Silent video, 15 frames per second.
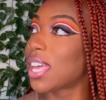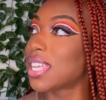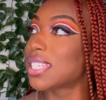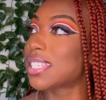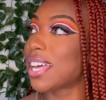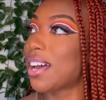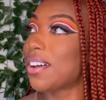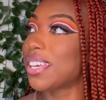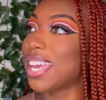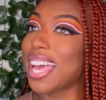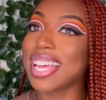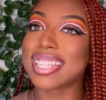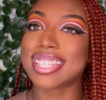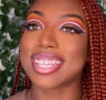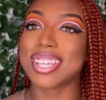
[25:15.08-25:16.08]
So
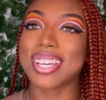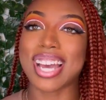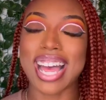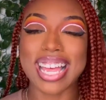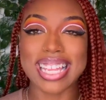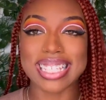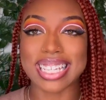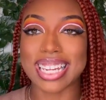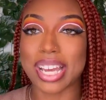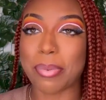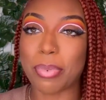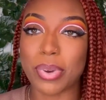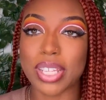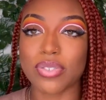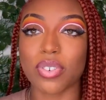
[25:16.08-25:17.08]
yeah, see you guys in a
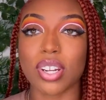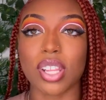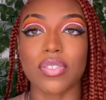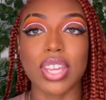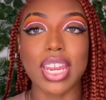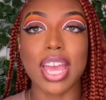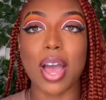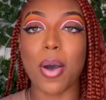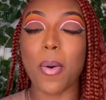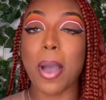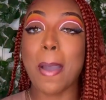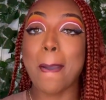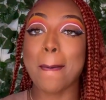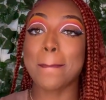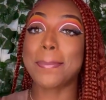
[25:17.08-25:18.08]
couple weeks for another video.
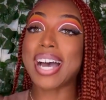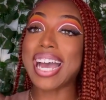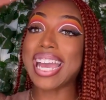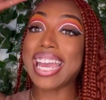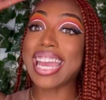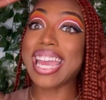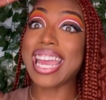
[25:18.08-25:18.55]
Bye.